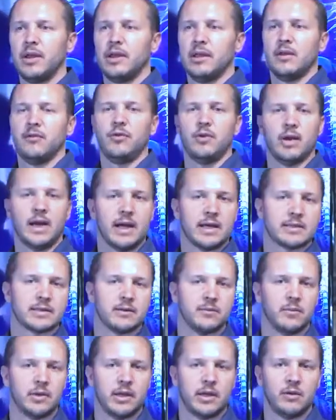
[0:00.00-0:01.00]
If you ask
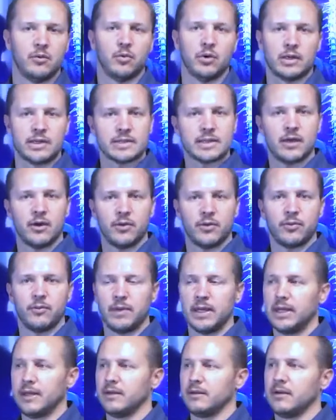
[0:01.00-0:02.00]
somebody what does health
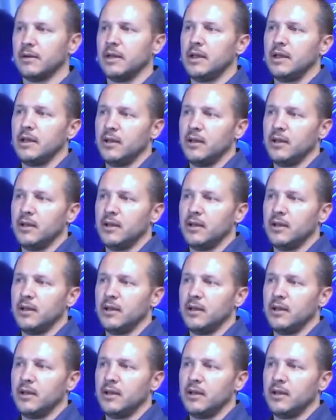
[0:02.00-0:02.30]
mean,